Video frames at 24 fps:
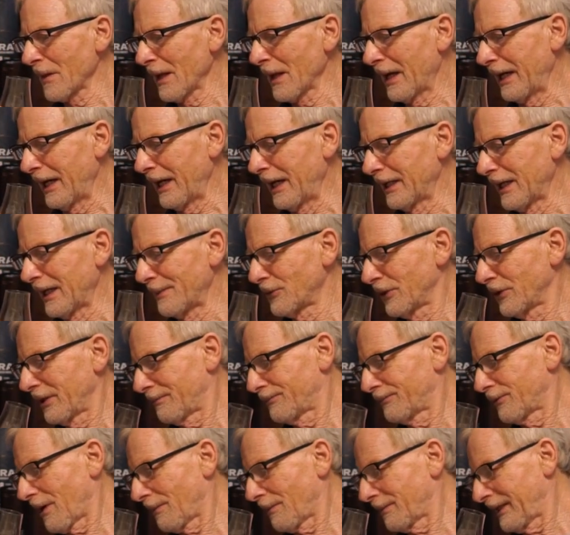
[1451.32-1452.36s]
and I'm going to
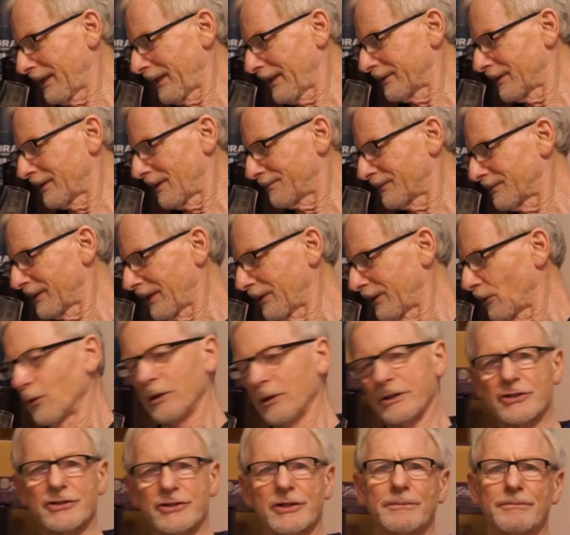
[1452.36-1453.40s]
probably end up getting one
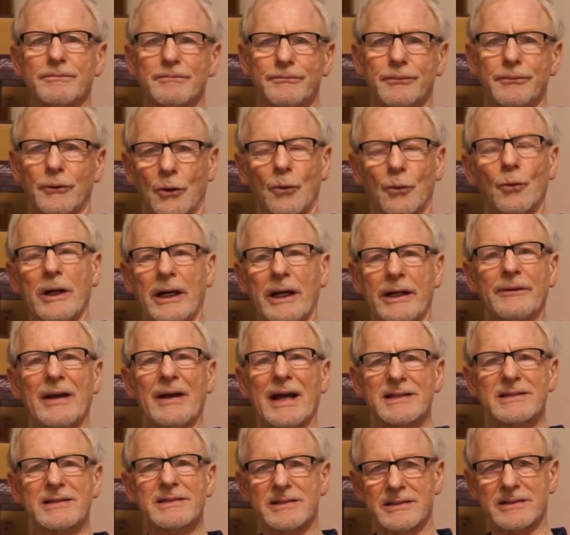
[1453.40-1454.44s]
just to put away.
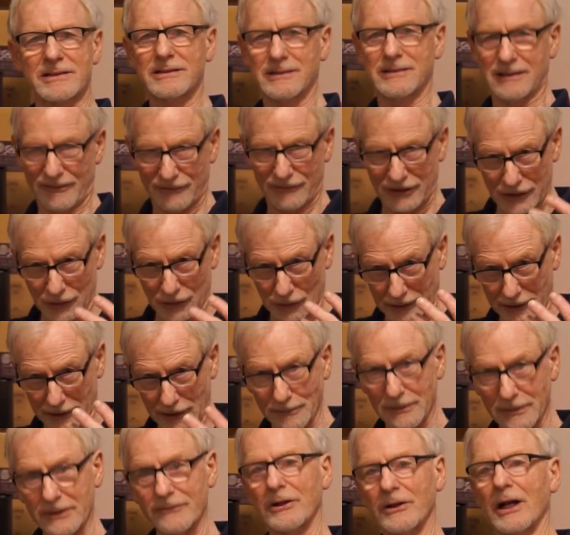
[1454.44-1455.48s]
That's giving you a little
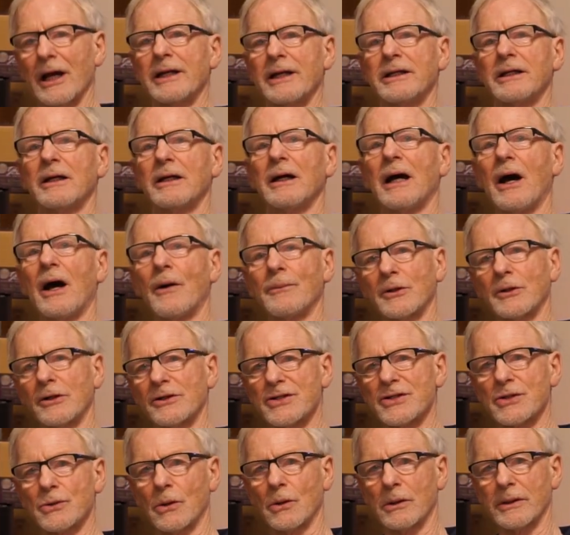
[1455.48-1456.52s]
bit of an idea how I'm going to
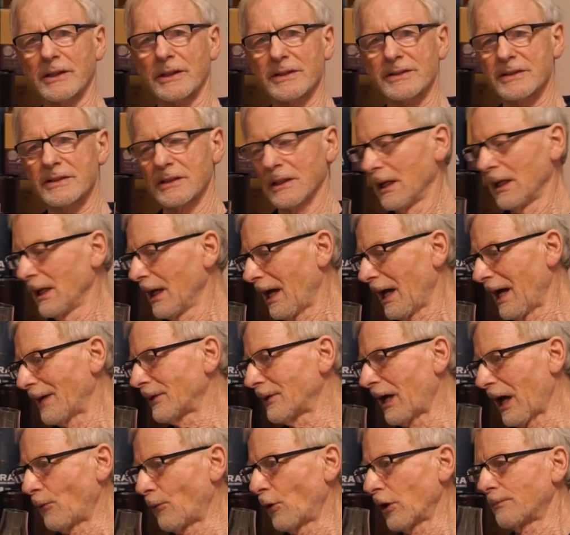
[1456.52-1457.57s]
score this.
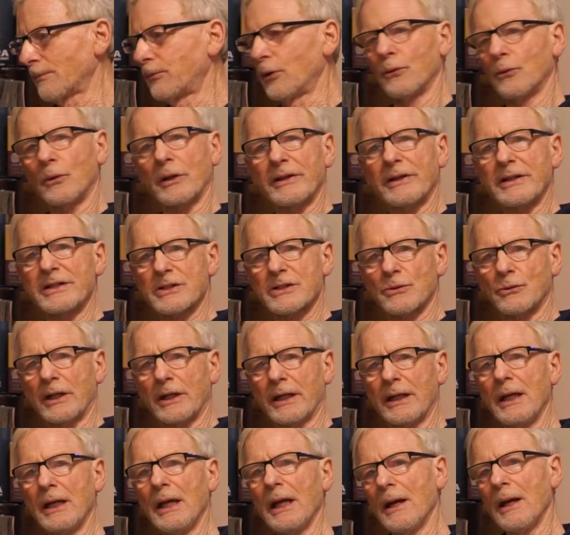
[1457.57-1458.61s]
I want to put one of these
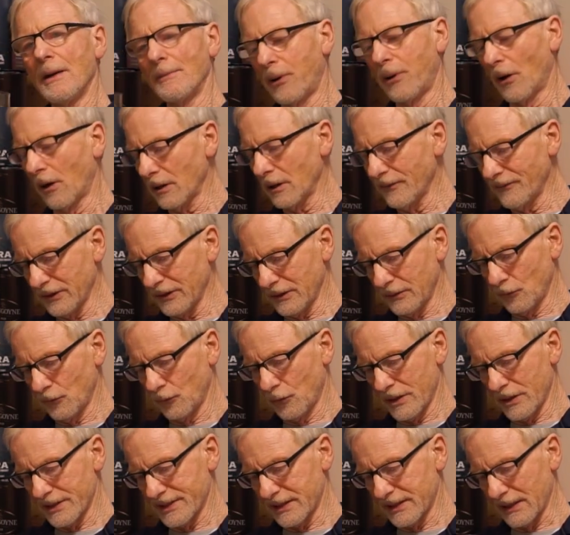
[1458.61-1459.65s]
away. Part of it
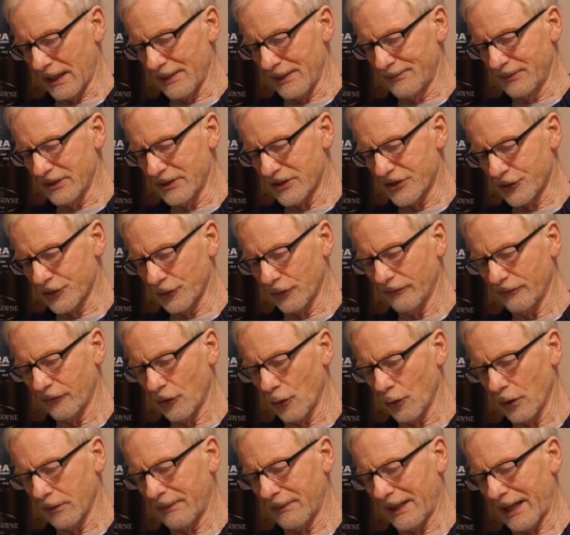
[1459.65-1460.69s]
was I've been sort of
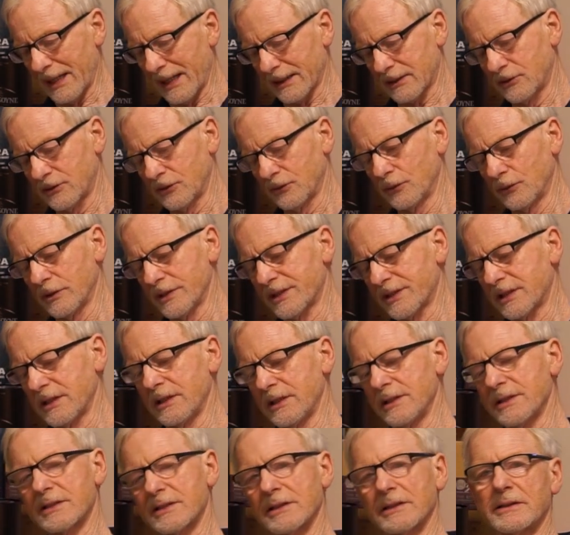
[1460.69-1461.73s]
going back to
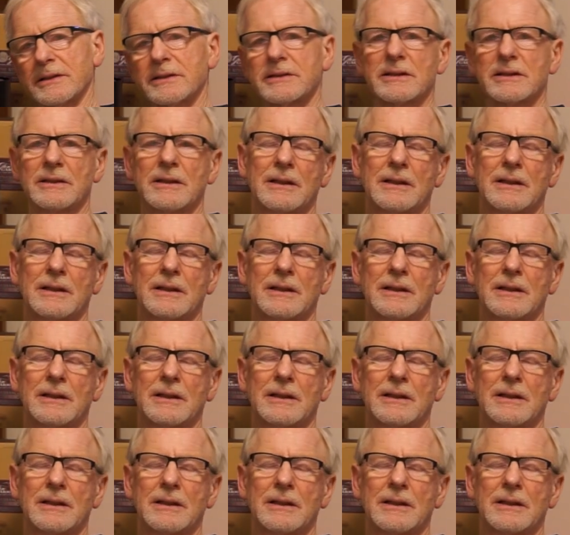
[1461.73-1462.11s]
whiskeys that,